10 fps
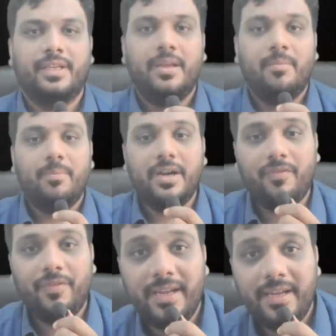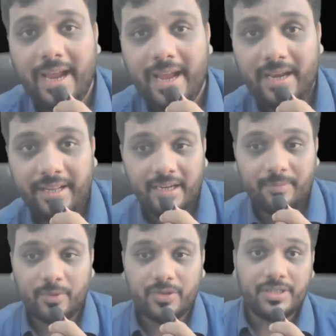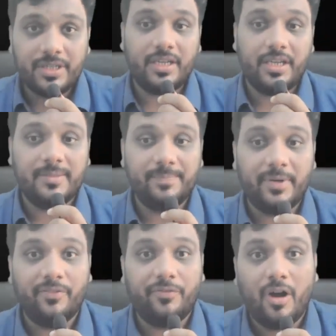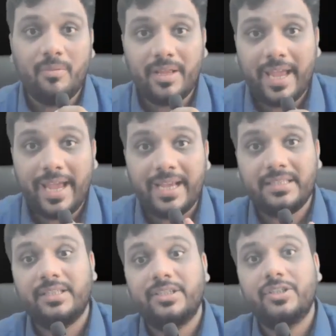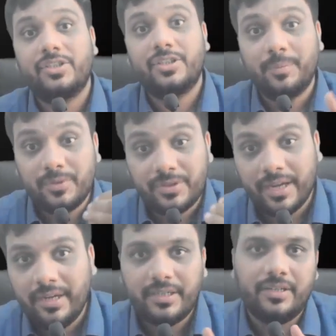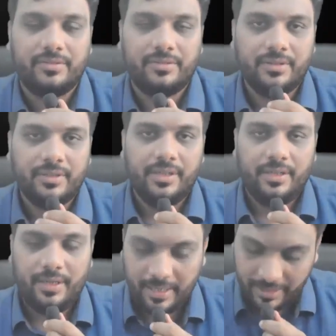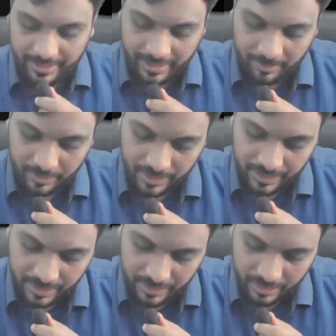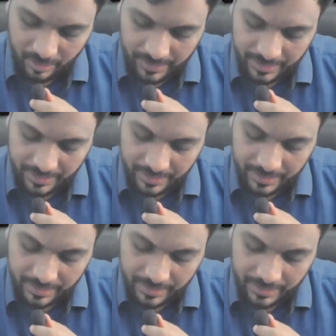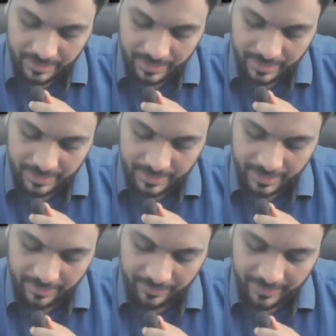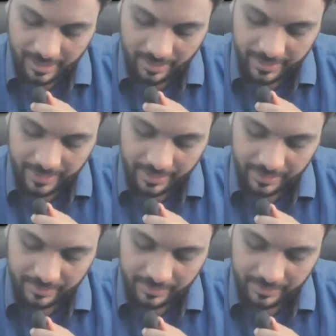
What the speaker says: But when analytical procedure is performed as substantive analytical procedures, you will see this discussion in essay 520.